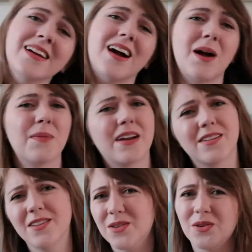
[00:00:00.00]
comment,
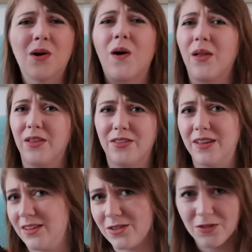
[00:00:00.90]
you know all the
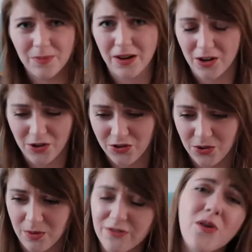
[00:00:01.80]
things. You've been on
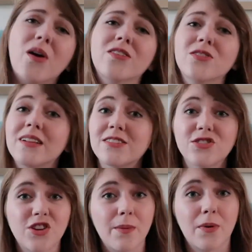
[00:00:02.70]
YouTube before, so let's
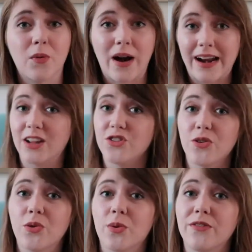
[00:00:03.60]
jump right into
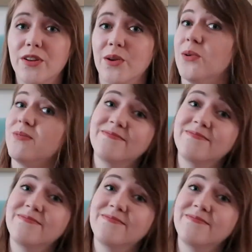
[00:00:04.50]
the review.